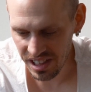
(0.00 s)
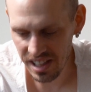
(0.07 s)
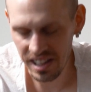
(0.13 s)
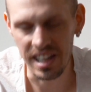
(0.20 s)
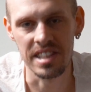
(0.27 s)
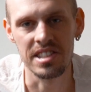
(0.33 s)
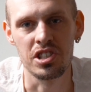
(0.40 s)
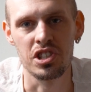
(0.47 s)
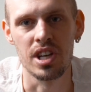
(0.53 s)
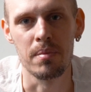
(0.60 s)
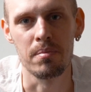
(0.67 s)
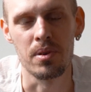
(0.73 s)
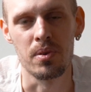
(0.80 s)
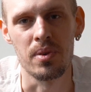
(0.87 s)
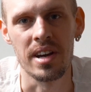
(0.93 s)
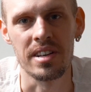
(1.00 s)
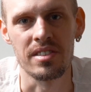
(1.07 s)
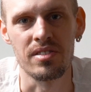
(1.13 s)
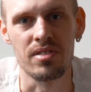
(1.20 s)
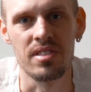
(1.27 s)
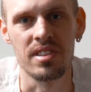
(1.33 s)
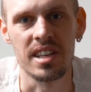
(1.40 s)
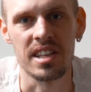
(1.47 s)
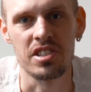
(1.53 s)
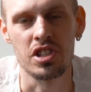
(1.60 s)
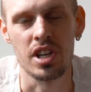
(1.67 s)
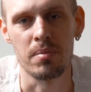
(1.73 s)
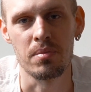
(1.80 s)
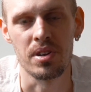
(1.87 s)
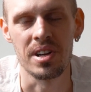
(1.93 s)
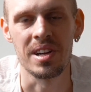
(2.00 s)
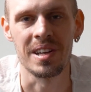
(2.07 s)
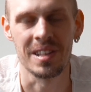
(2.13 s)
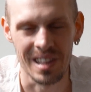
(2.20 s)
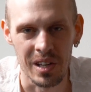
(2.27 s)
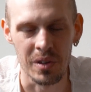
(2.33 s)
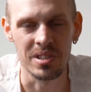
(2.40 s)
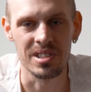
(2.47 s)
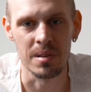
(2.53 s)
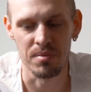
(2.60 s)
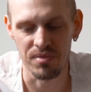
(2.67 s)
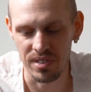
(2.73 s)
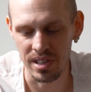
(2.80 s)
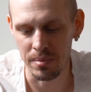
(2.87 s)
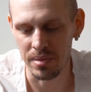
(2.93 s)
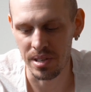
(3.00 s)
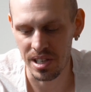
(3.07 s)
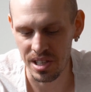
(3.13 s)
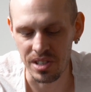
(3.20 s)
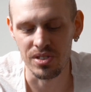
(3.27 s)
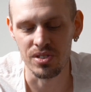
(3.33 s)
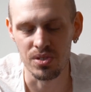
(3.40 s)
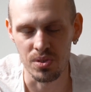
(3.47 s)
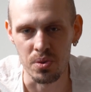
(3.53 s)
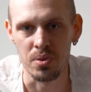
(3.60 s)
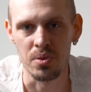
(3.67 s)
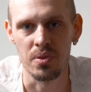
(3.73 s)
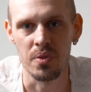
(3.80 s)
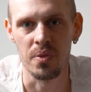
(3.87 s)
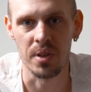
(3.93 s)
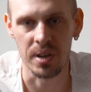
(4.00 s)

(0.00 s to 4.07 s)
let's jump right into the next chapter and load some film into the